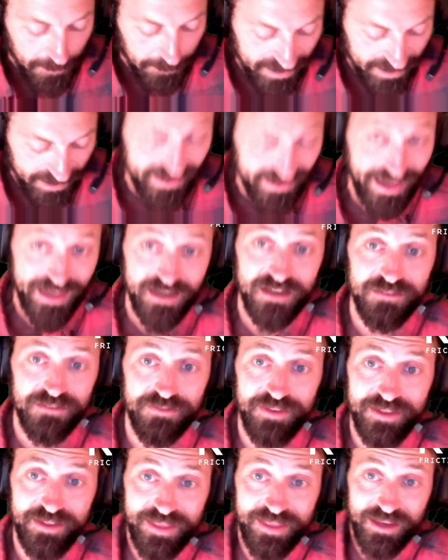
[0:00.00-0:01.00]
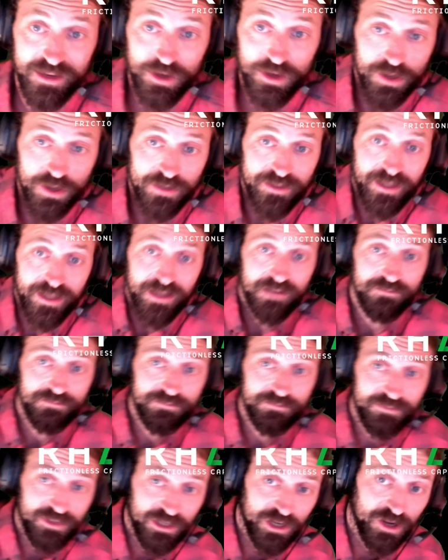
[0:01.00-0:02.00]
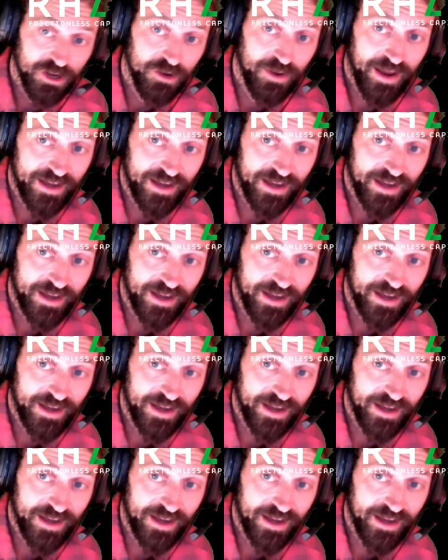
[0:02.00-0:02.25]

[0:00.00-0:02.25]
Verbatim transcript: by the end of it, they called in, you know,